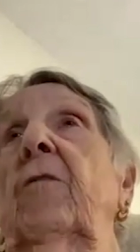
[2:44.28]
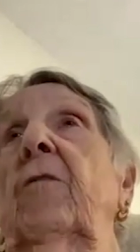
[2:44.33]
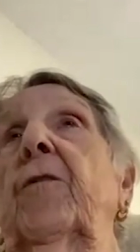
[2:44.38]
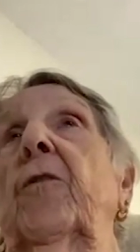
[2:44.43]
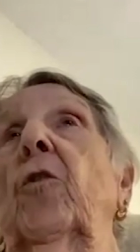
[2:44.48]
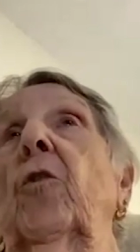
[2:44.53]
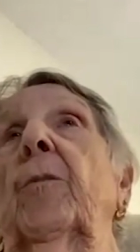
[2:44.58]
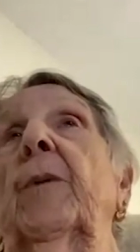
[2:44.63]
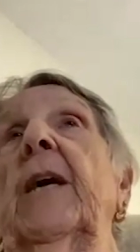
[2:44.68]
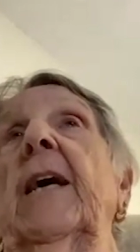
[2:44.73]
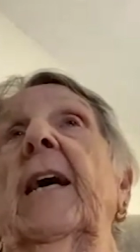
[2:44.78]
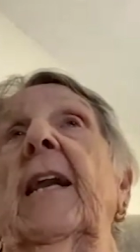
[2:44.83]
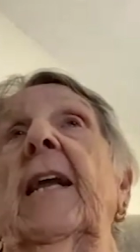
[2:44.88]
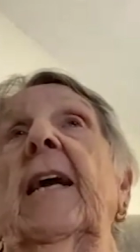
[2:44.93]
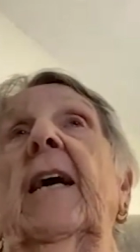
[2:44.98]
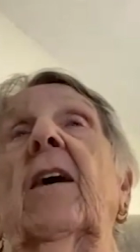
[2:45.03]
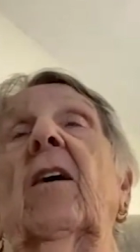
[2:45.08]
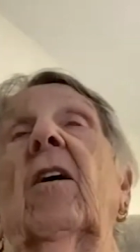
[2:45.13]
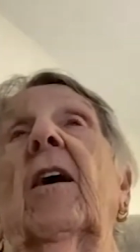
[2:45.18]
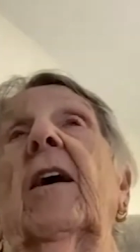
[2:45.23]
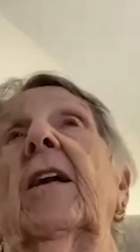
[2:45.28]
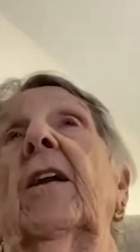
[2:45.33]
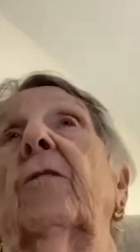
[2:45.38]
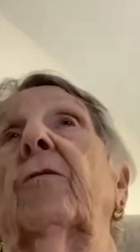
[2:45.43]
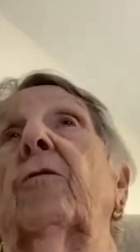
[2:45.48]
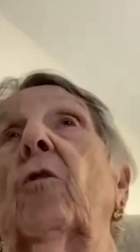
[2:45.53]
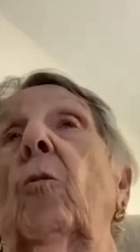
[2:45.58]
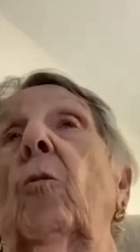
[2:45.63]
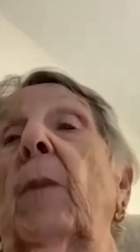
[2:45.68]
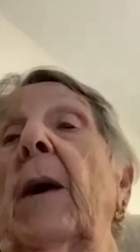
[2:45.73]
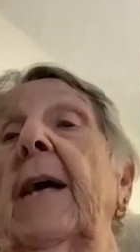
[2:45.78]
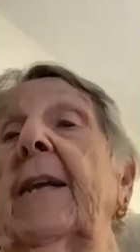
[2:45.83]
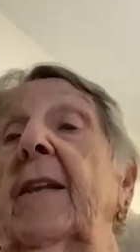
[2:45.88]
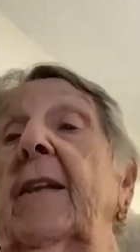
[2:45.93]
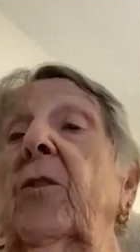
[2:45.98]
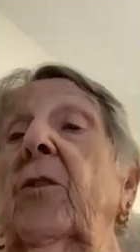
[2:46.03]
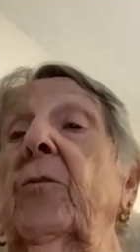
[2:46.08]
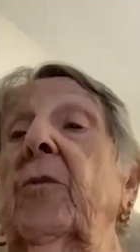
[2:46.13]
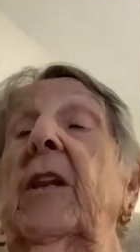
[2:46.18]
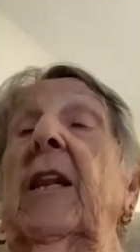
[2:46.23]
in forming any kind of
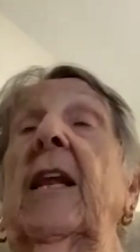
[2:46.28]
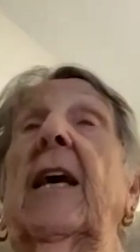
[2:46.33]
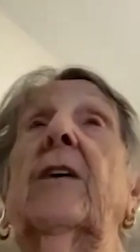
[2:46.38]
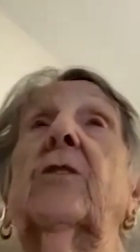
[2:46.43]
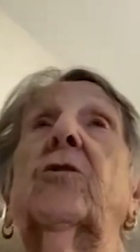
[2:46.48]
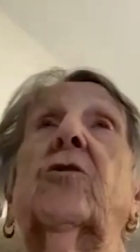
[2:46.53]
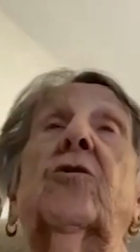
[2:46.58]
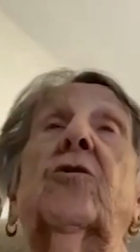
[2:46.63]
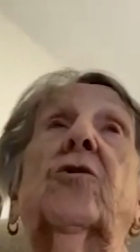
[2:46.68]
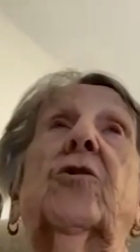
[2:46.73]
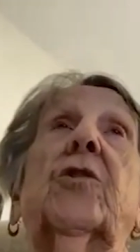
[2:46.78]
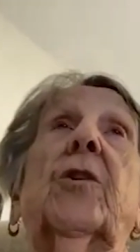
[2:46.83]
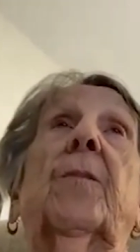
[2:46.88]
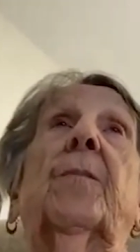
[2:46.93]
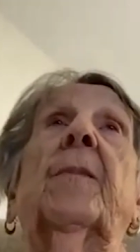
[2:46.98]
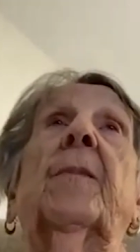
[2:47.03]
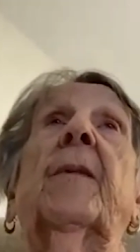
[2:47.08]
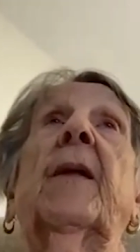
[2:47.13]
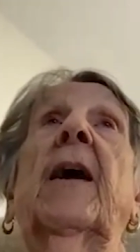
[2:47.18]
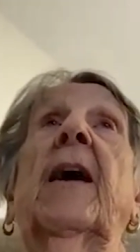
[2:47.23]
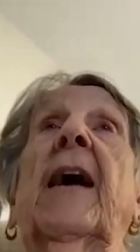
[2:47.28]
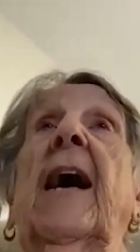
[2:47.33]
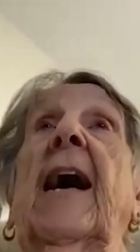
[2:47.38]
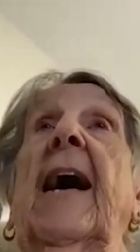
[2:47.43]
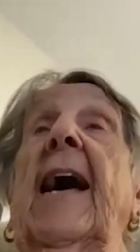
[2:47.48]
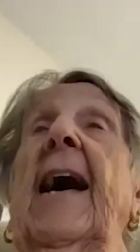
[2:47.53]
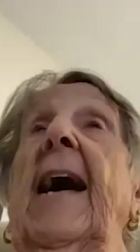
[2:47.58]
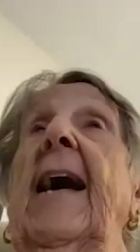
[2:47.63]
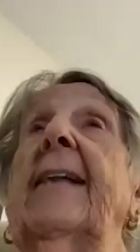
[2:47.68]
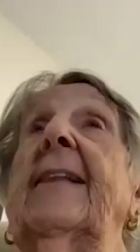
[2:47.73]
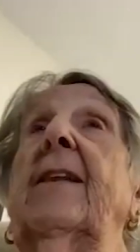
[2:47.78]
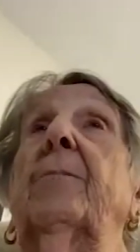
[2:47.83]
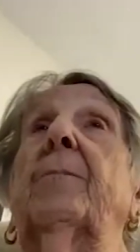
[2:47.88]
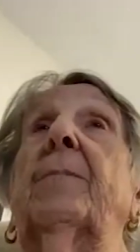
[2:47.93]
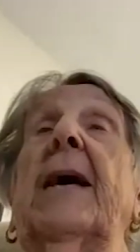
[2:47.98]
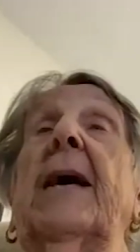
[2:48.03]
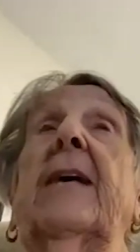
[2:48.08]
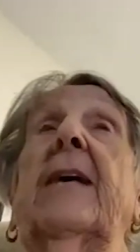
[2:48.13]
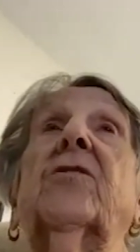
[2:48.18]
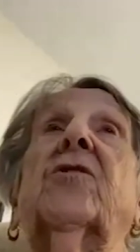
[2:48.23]
romantic relationship. I had the
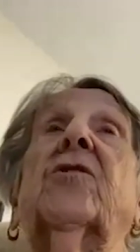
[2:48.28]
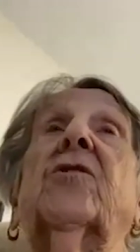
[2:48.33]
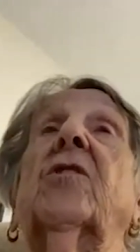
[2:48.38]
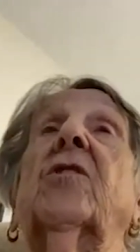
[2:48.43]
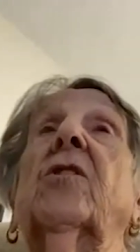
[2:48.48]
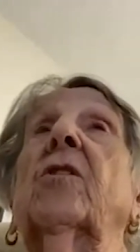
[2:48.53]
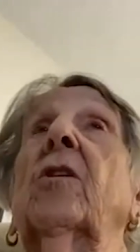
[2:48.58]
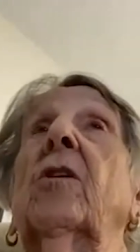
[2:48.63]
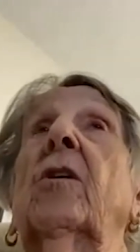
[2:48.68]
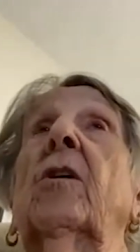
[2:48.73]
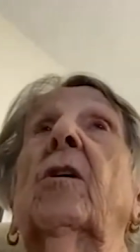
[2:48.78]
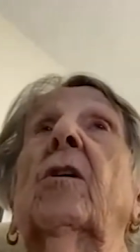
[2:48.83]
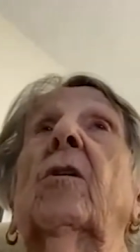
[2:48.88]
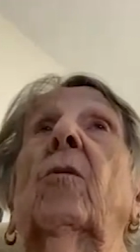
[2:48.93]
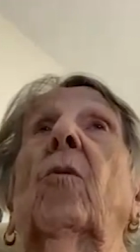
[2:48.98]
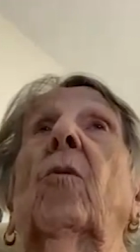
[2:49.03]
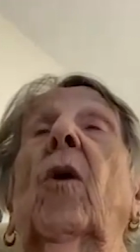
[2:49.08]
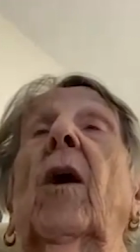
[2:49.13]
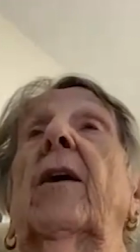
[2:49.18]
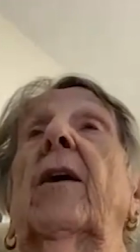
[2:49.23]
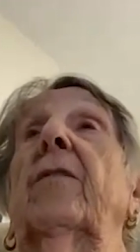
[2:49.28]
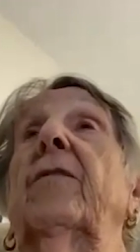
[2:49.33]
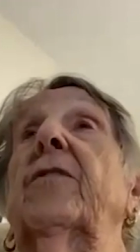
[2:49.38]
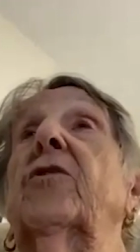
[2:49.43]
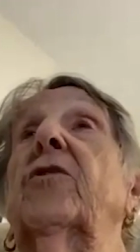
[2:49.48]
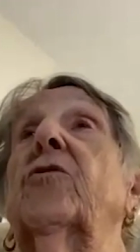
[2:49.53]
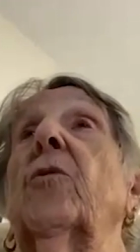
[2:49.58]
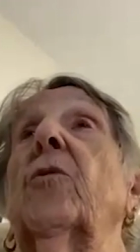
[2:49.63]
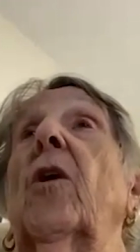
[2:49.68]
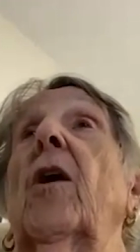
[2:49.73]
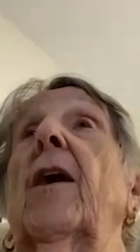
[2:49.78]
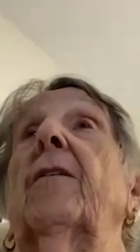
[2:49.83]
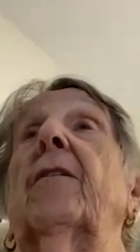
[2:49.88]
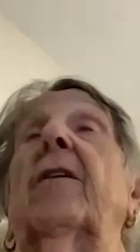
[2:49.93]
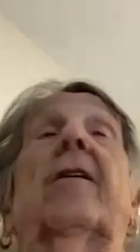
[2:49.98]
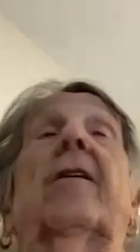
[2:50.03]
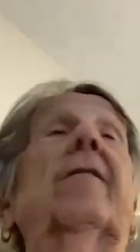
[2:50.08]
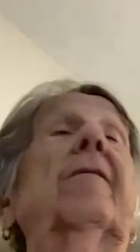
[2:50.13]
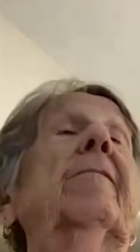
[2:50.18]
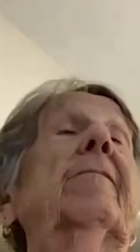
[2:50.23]
best. Why even
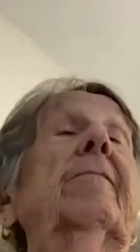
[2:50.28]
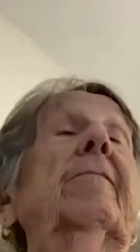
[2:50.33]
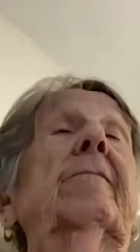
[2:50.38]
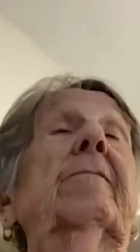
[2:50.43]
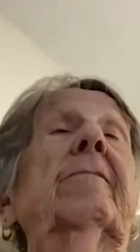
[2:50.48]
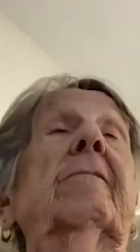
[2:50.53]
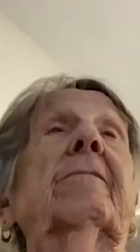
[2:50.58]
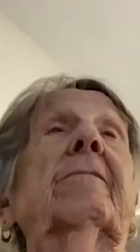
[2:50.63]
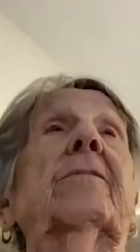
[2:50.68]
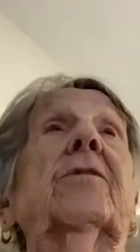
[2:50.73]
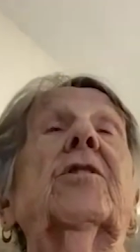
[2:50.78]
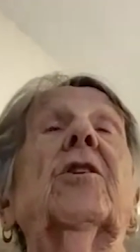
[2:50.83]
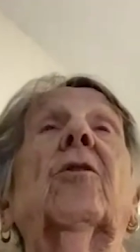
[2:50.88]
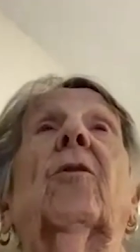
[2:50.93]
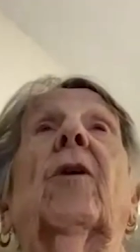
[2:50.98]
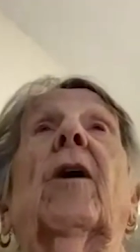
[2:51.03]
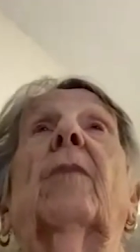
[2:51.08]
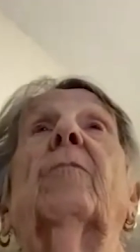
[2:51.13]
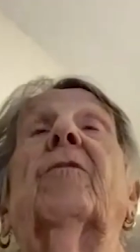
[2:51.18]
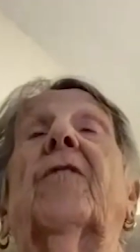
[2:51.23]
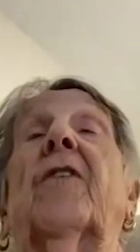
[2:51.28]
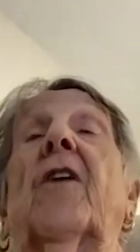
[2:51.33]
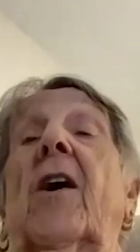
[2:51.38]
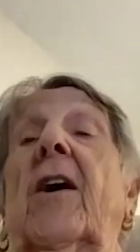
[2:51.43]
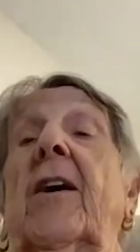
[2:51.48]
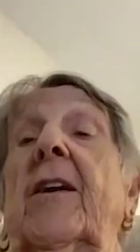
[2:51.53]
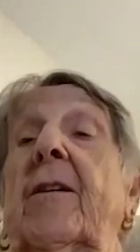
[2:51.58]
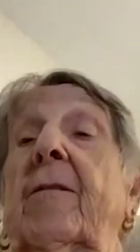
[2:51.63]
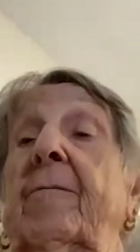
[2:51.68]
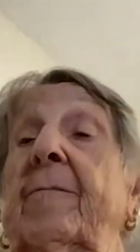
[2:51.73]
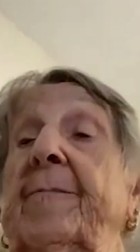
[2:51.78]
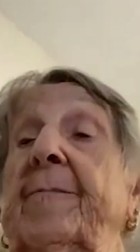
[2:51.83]
try? So I'm fine.